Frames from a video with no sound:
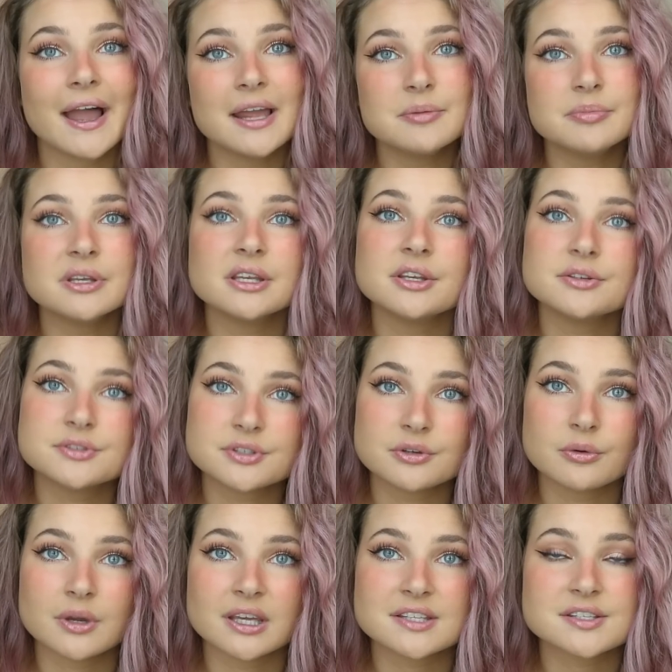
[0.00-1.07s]
I beat you
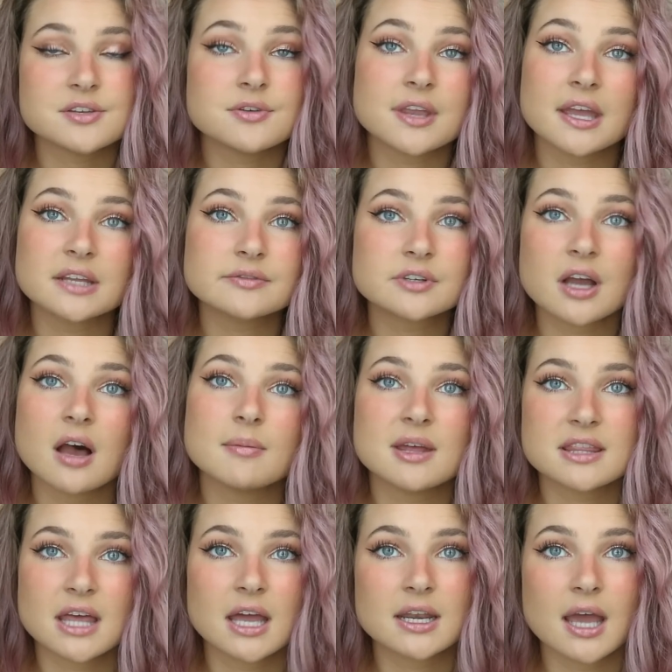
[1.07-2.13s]
to it, so you can't even
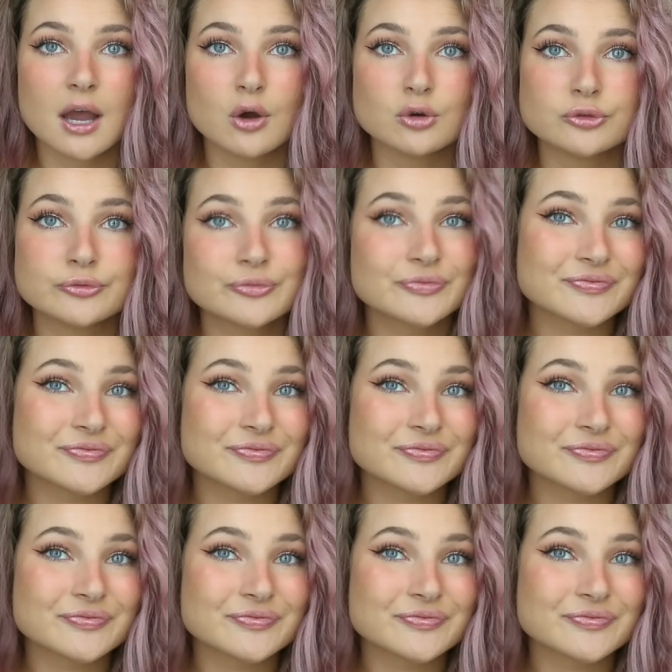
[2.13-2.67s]
comment that now.